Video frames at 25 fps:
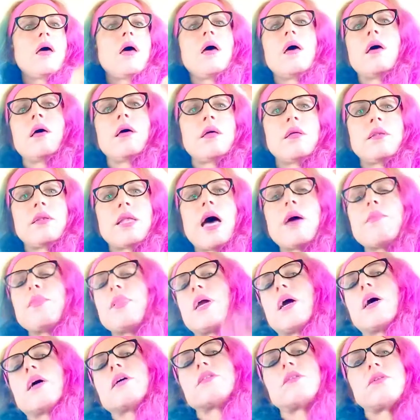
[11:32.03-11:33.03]
Not
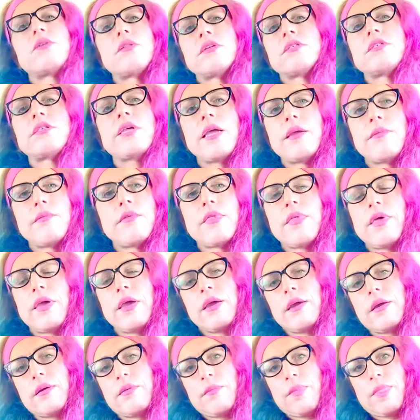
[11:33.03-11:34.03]
because they're the same
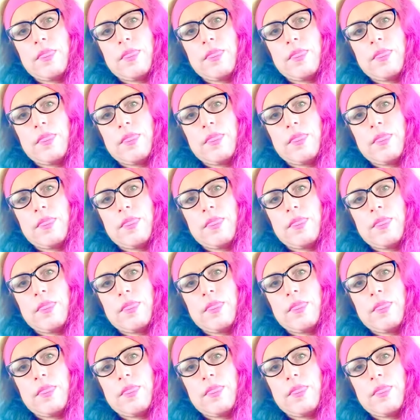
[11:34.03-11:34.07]
thing,